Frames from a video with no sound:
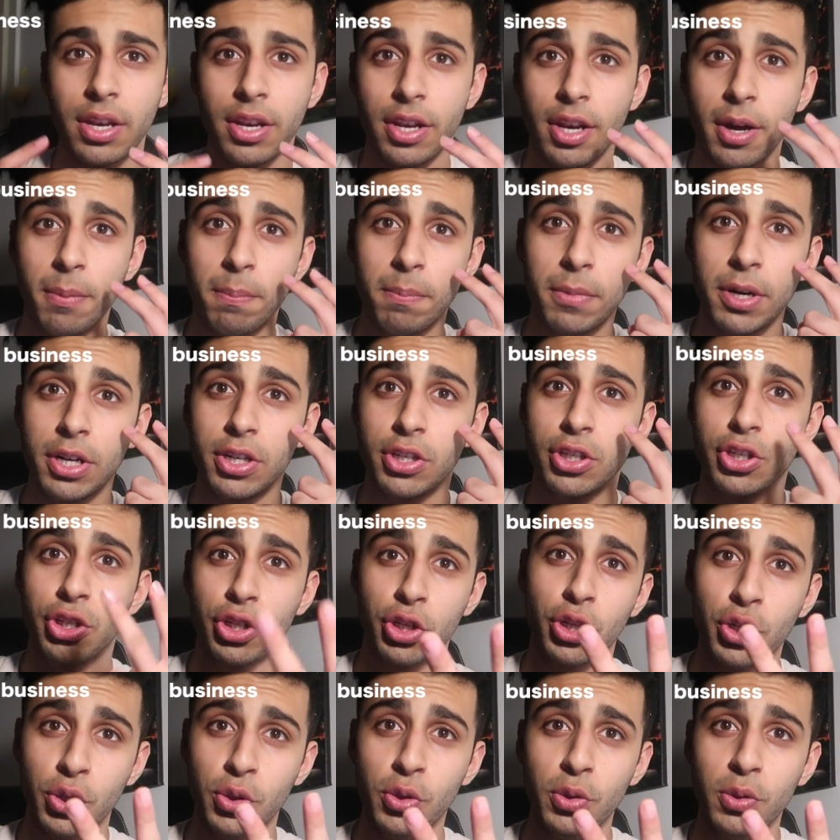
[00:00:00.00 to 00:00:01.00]
Number
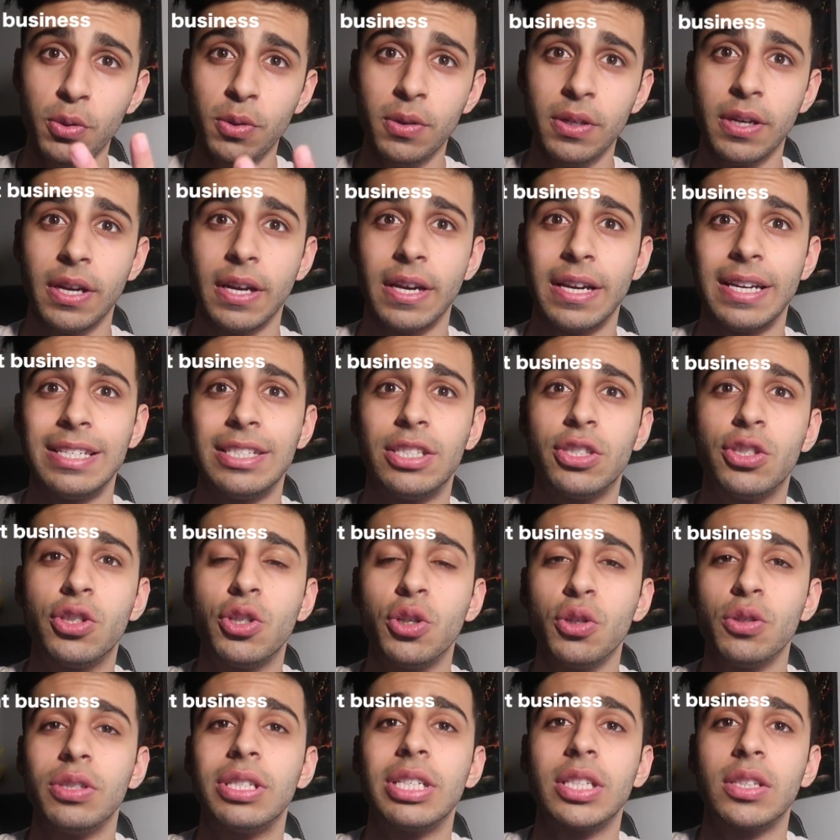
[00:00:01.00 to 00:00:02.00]
2 is
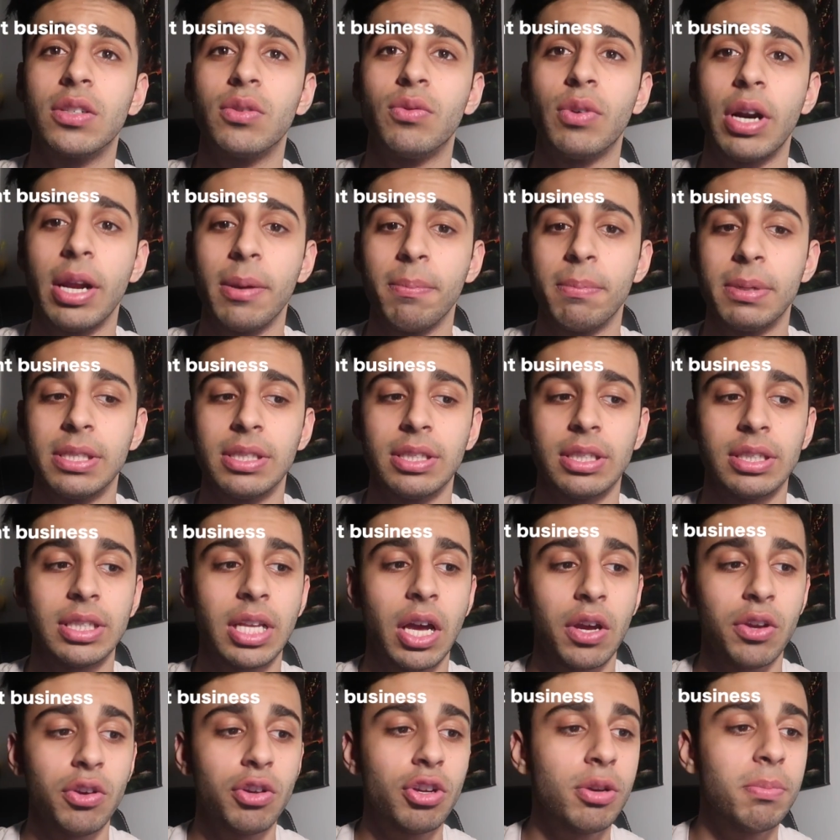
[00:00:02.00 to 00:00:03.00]
choosing the right business.
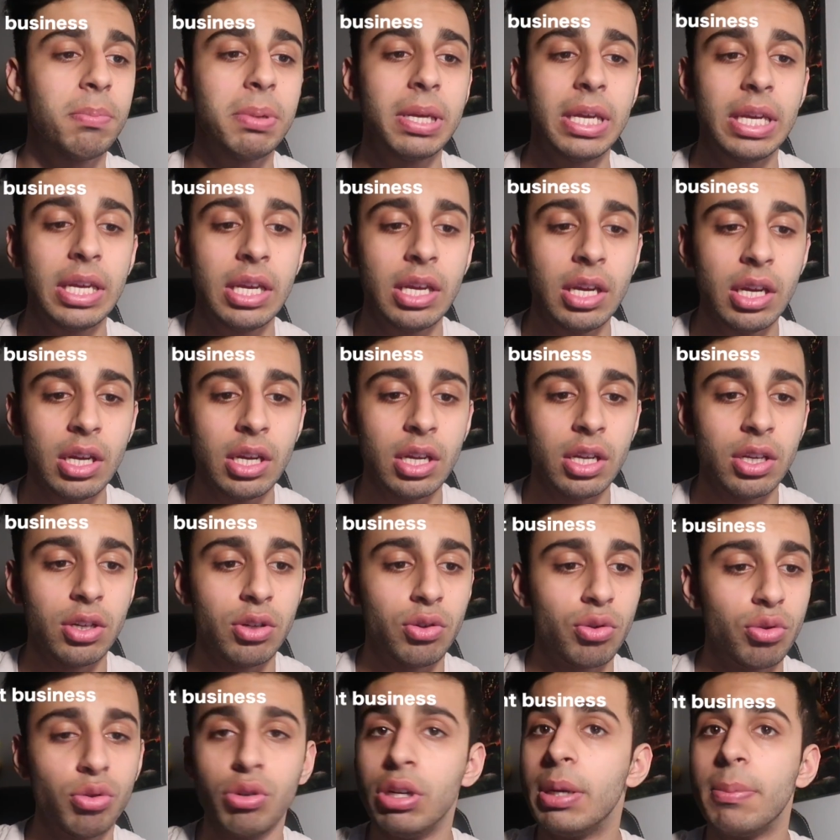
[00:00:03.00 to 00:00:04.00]
Now you could be
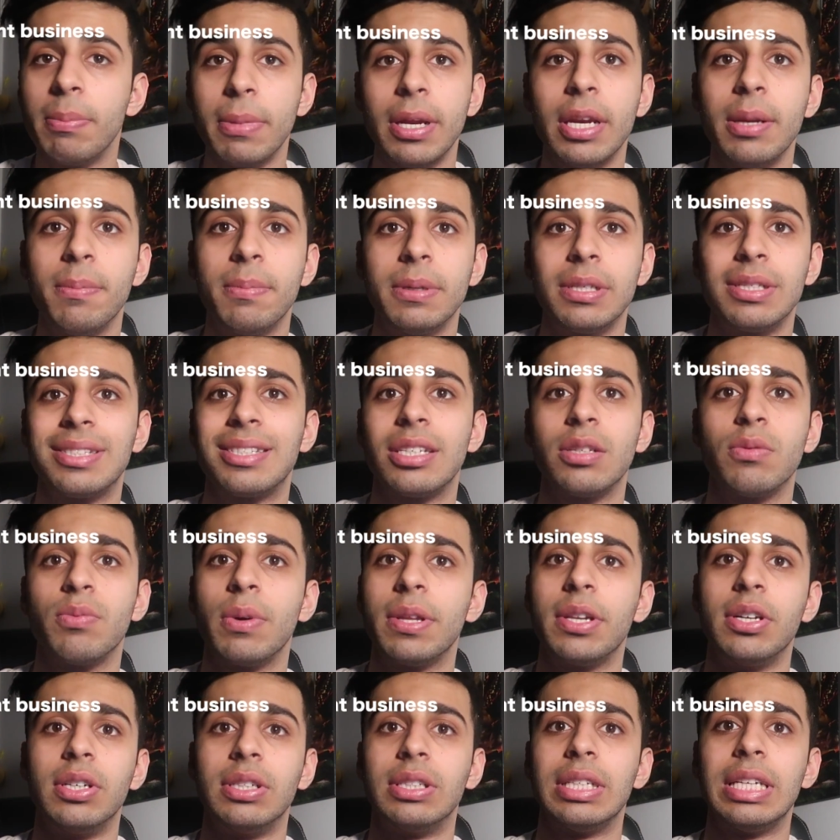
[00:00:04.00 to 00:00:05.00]
doing many businesses,
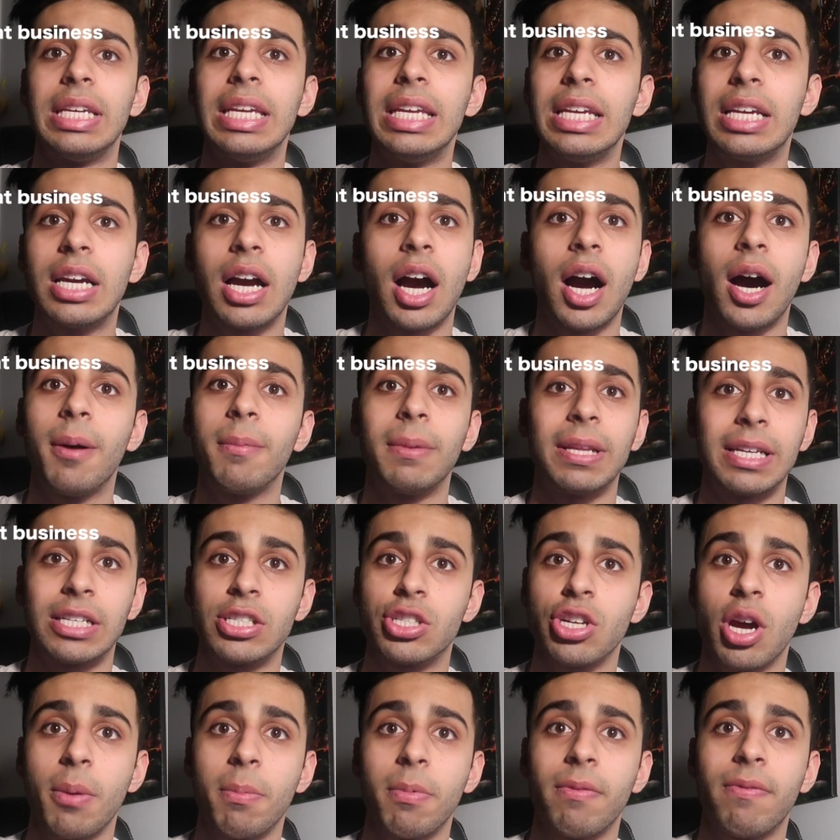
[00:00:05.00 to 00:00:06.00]
whether it's e-com like
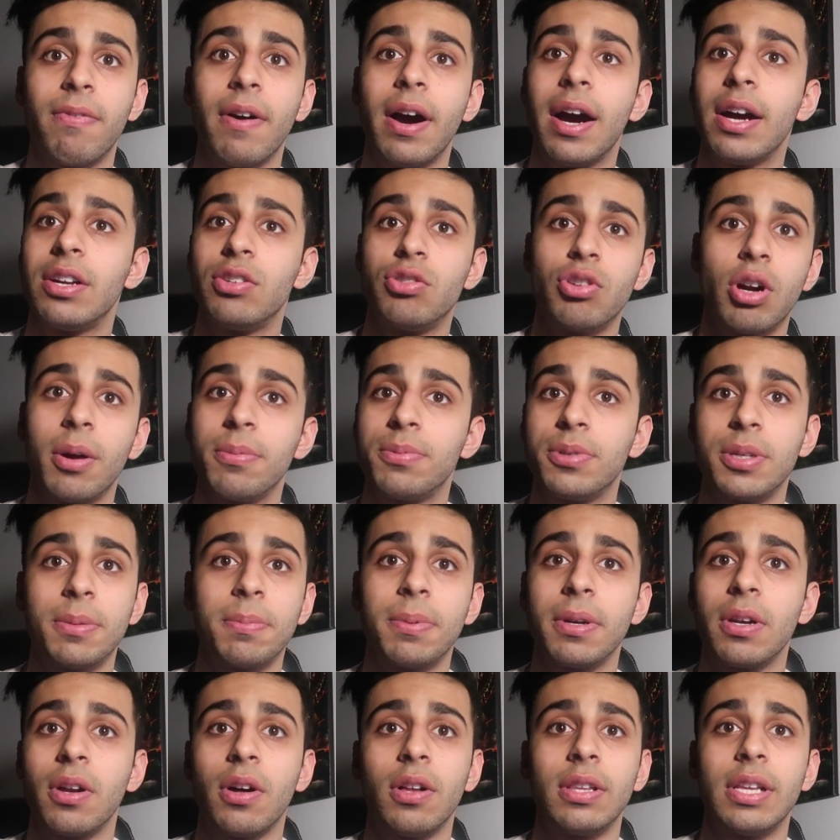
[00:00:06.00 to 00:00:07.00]
Shopify,
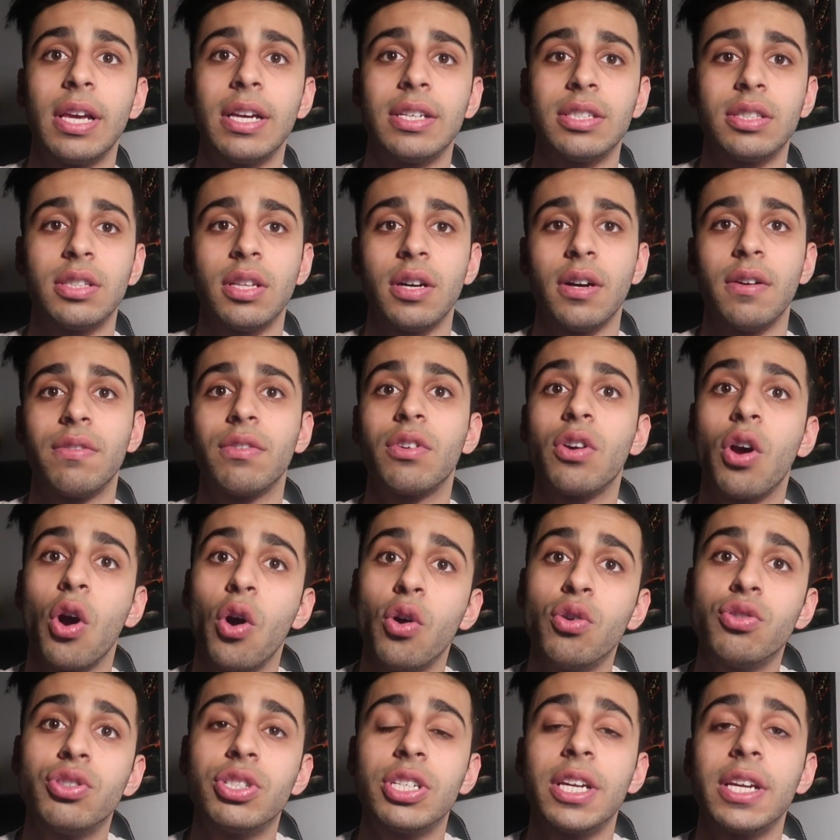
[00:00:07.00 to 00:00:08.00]
dropshipping, all that stuff,
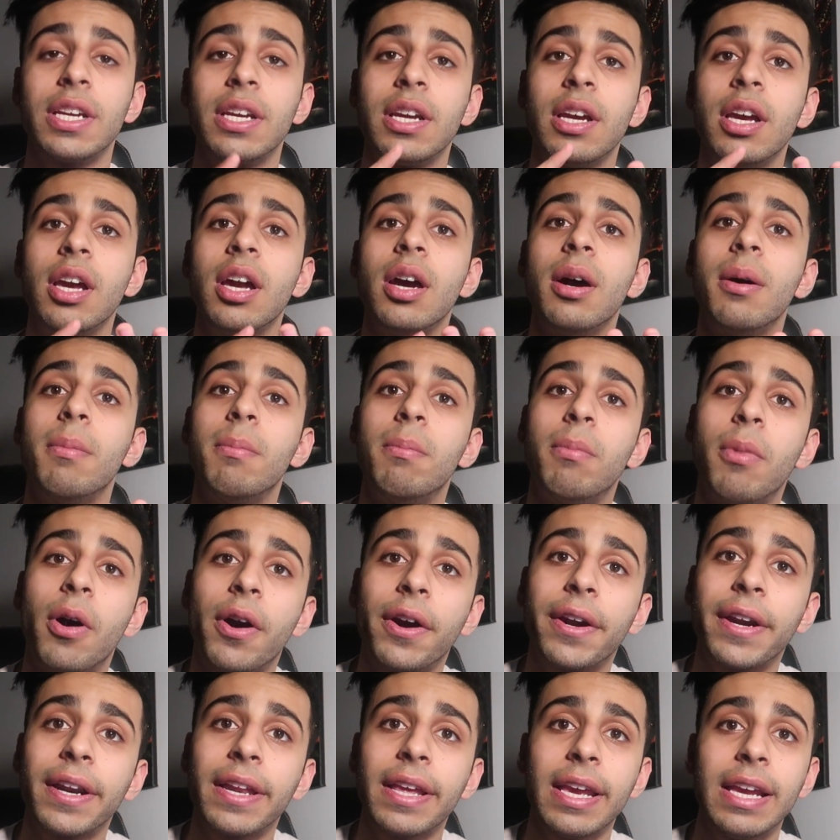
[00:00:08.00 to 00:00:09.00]
coaching,
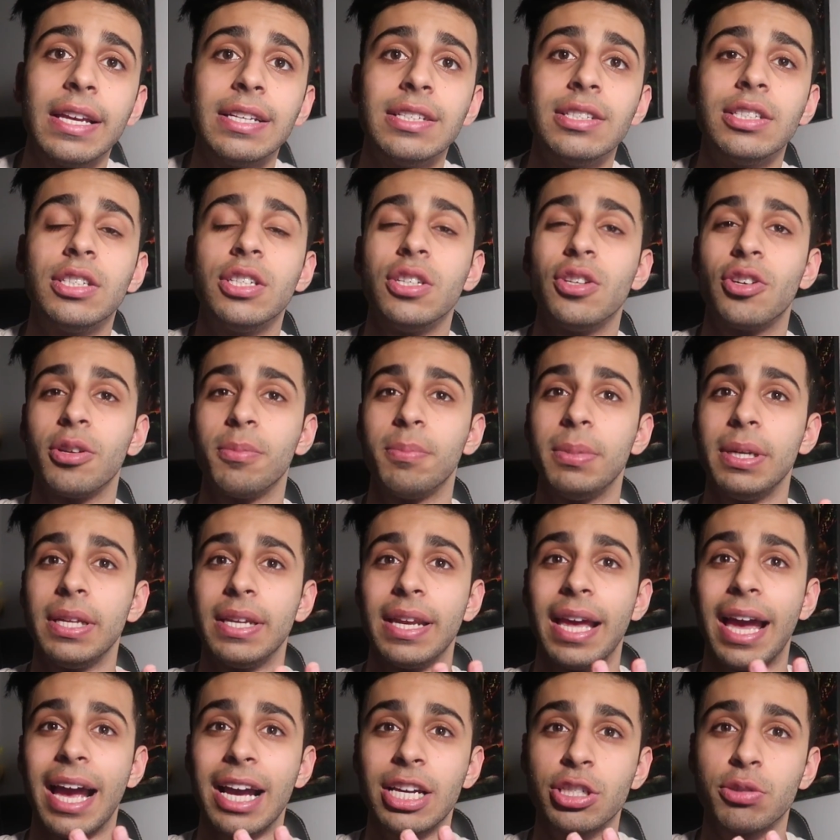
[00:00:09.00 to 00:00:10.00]
marketing agency. You could be
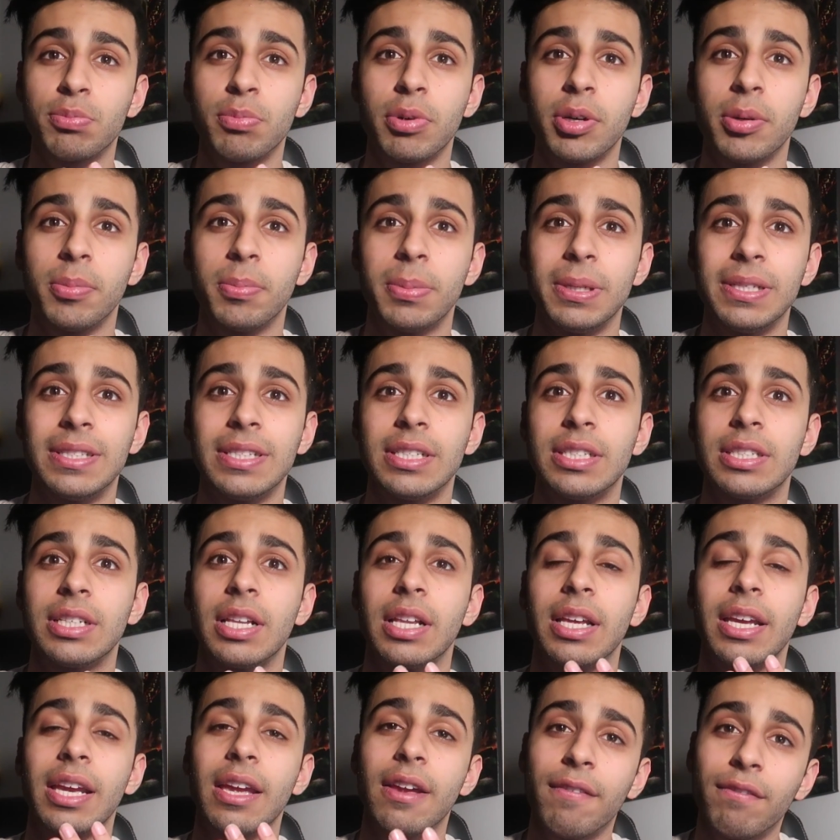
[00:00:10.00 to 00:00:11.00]
an expert business
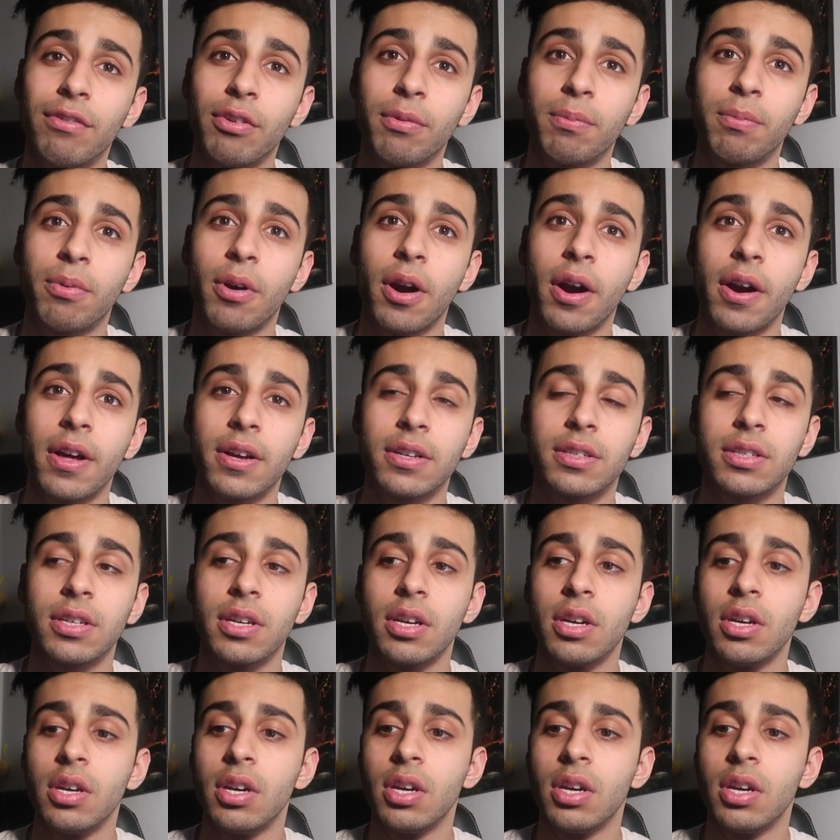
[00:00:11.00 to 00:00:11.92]
selling info products.